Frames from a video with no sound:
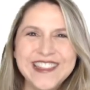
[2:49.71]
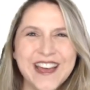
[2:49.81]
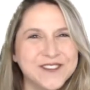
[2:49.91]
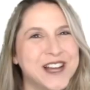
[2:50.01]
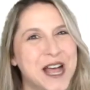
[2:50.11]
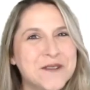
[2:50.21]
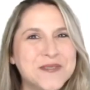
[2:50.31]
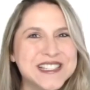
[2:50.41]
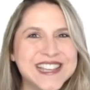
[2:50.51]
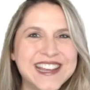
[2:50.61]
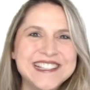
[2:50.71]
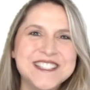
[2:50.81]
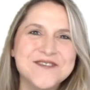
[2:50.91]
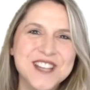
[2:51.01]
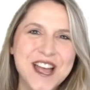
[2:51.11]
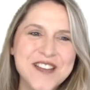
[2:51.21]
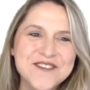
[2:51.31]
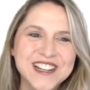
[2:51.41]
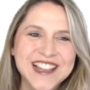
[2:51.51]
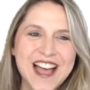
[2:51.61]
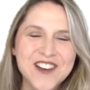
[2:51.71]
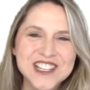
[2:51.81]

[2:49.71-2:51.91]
that will help us gain some time and allow